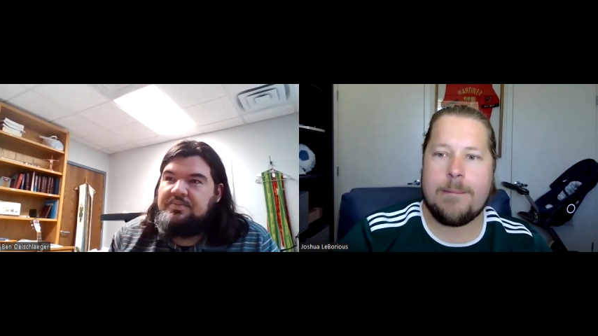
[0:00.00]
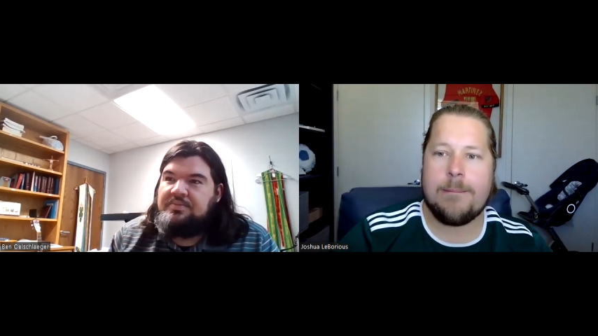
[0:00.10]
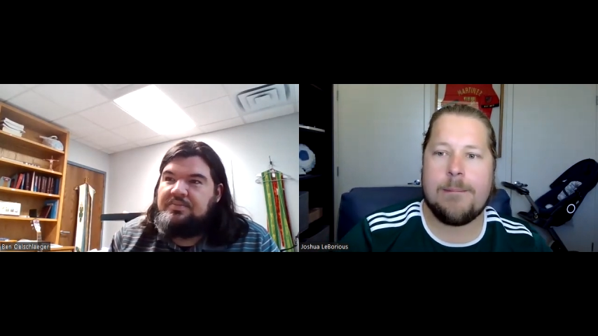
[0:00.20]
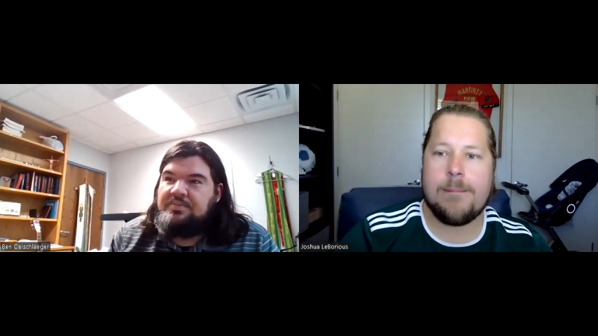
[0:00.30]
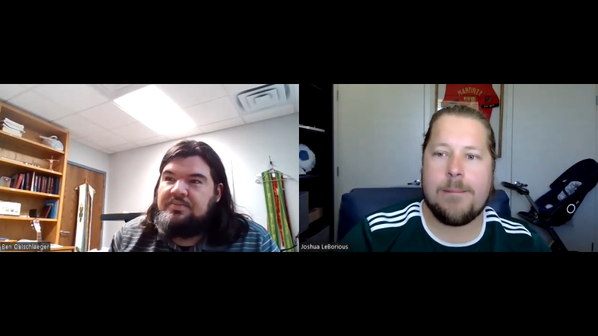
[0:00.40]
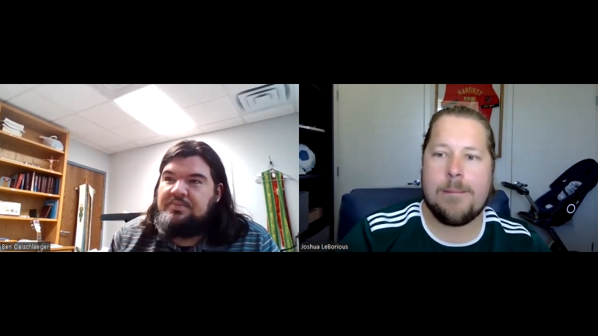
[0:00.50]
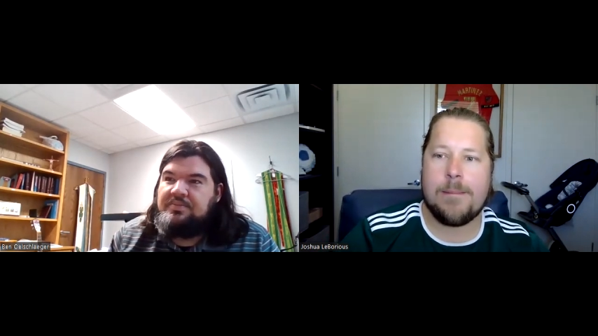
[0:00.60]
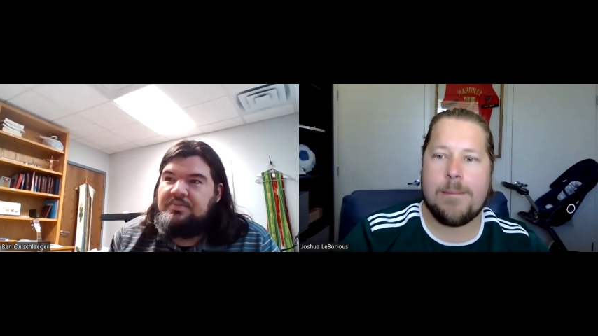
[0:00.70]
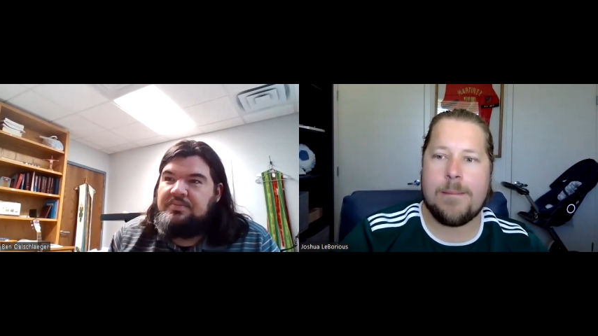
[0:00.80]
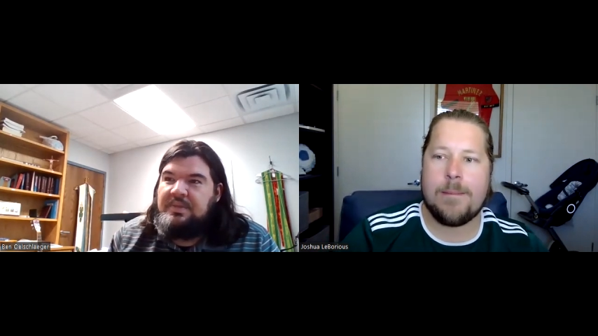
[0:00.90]

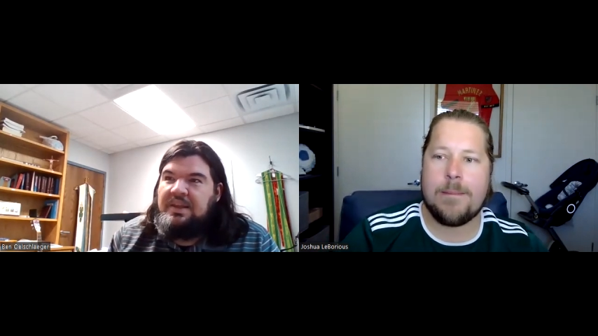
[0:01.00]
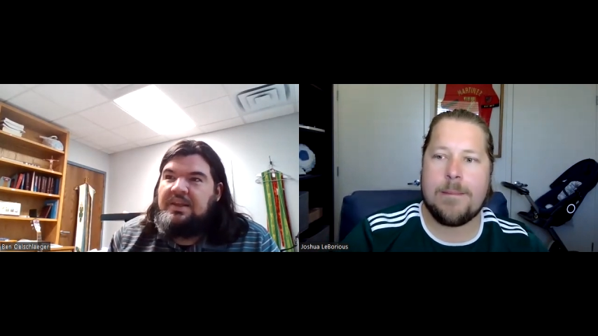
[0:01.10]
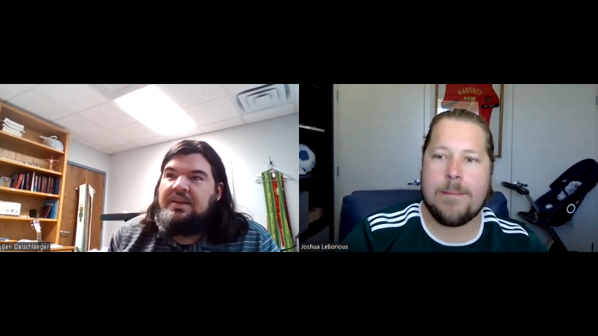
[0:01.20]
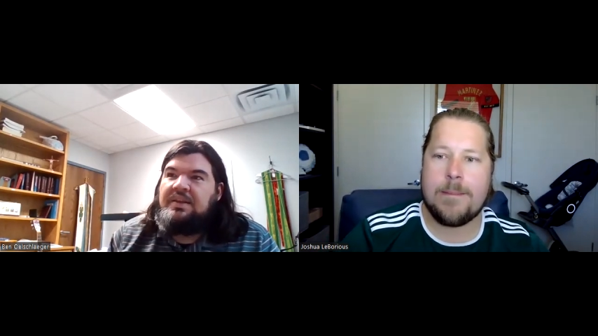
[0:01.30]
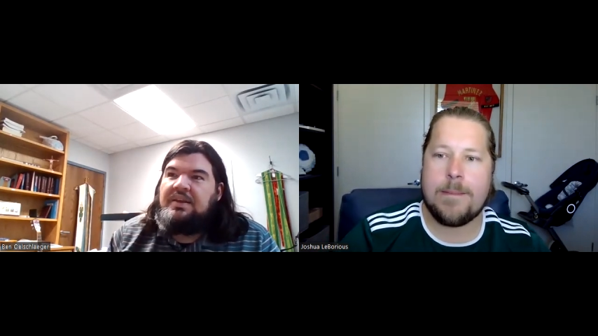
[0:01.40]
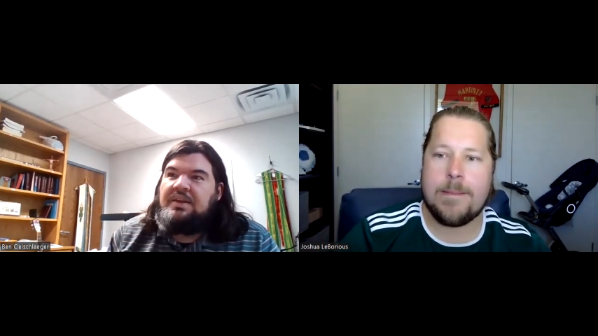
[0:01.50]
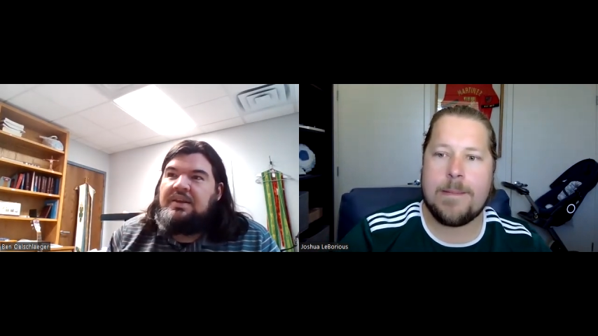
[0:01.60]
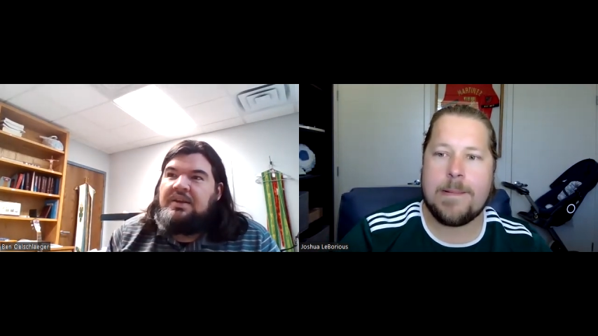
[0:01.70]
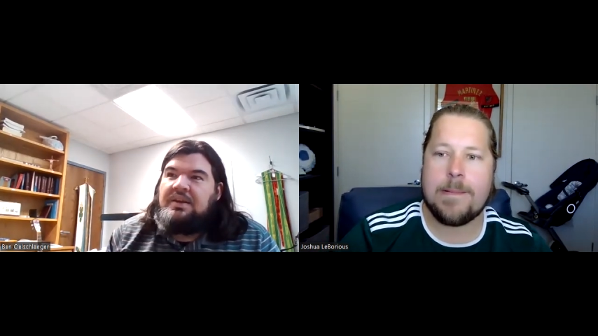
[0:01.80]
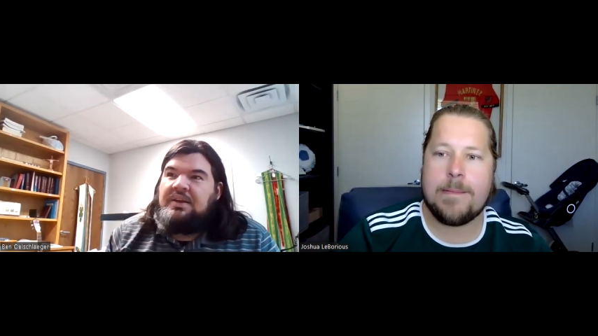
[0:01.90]

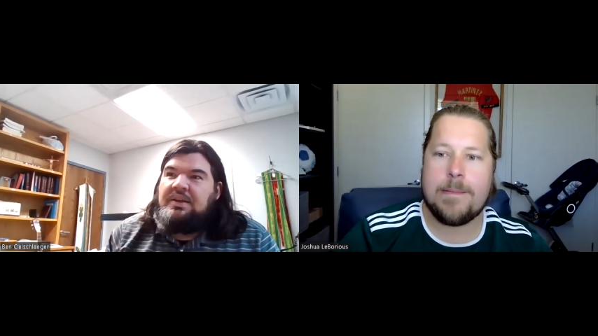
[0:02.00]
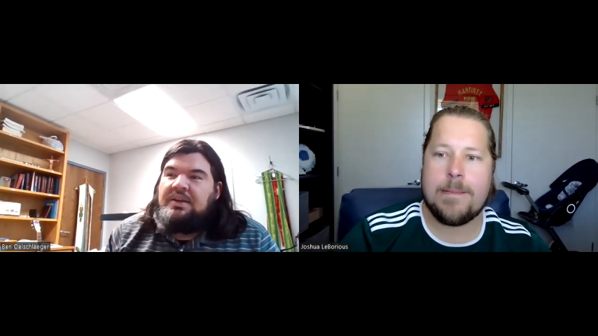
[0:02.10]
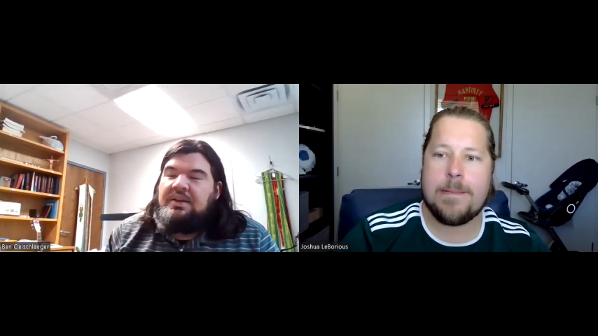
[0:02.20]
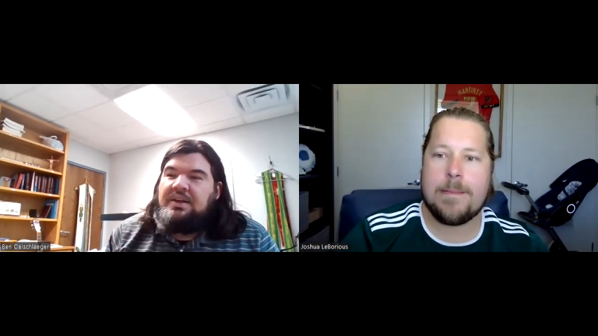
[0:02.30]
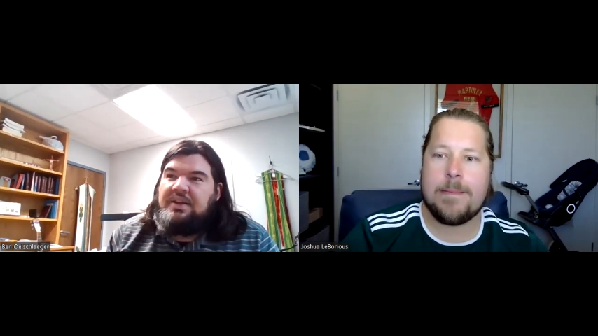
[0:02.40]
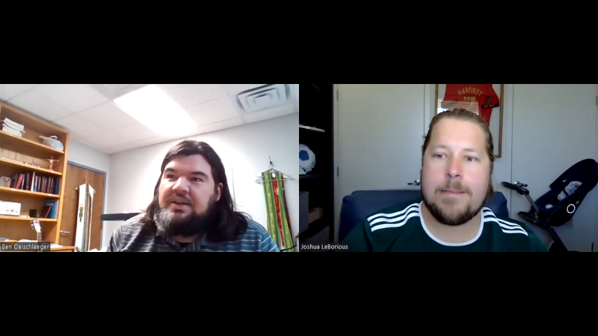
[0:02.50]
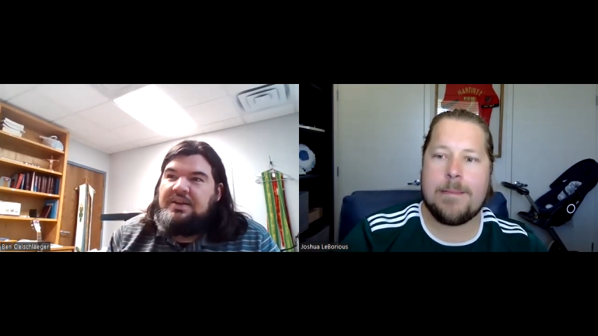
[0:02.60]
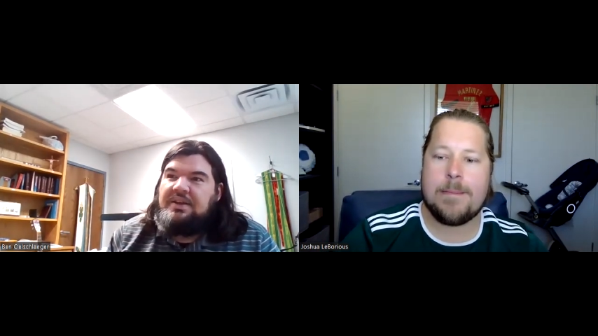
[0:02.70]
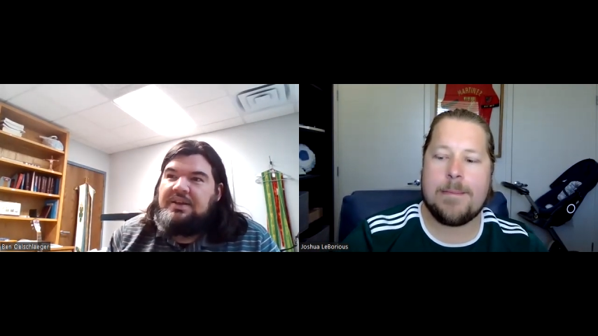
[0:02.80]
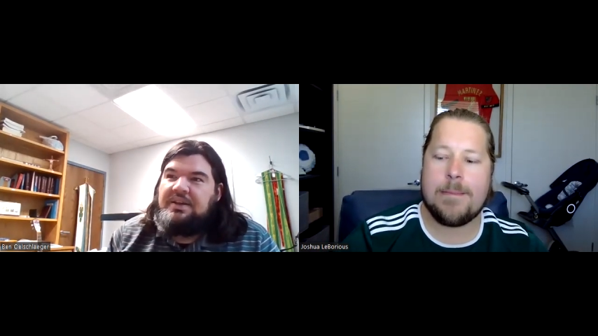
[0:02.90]

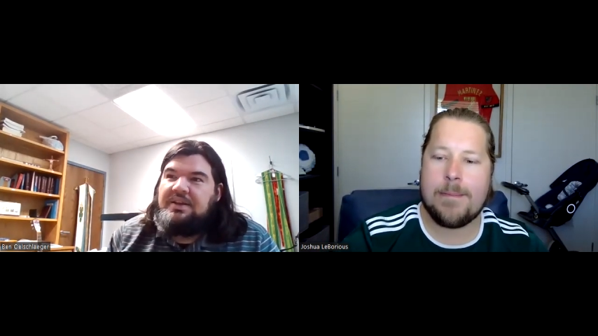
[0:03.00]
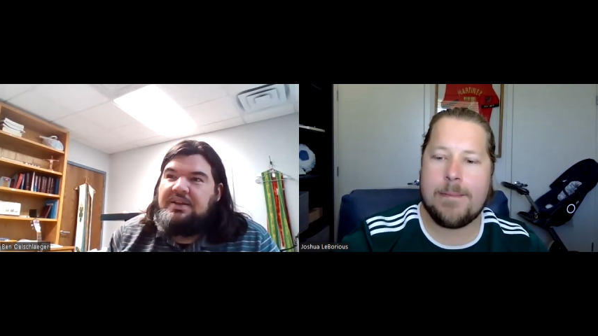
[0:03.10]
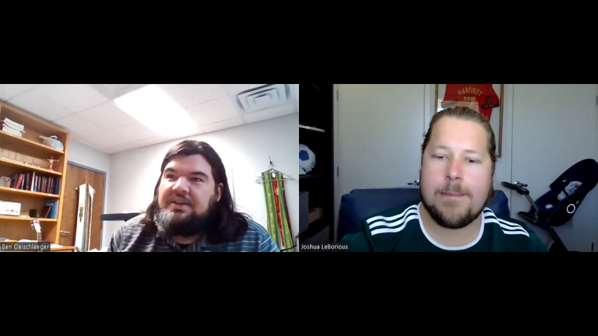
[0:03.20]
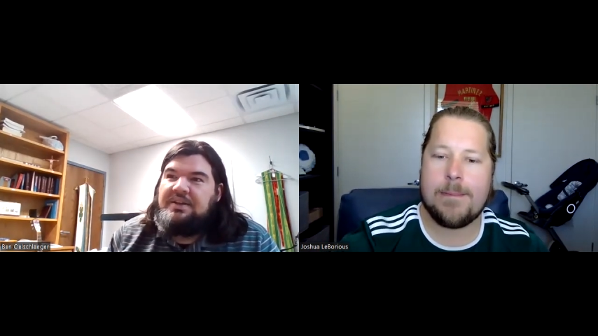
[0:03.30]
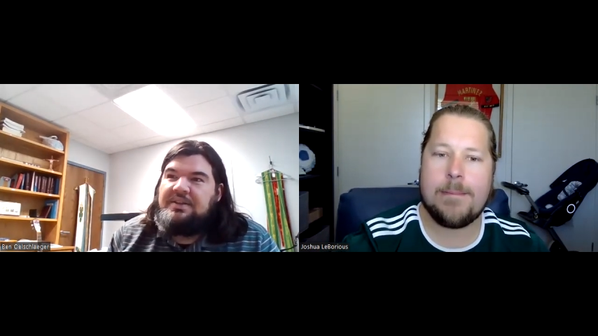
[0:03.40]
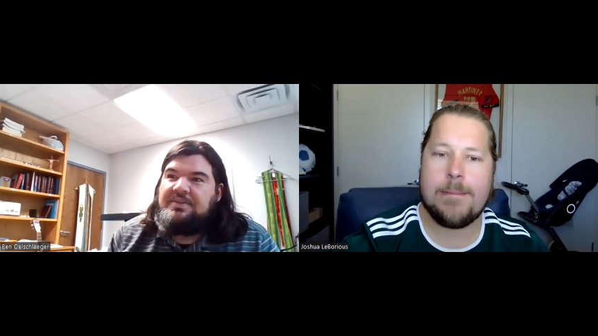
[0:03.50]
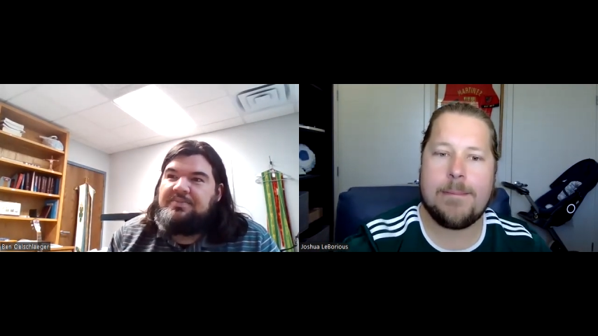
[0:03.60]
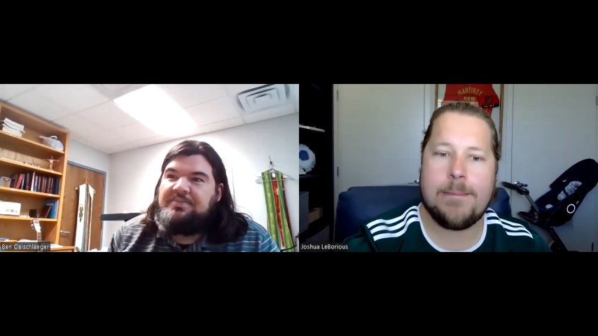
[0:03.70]
No one is speaking in this clip.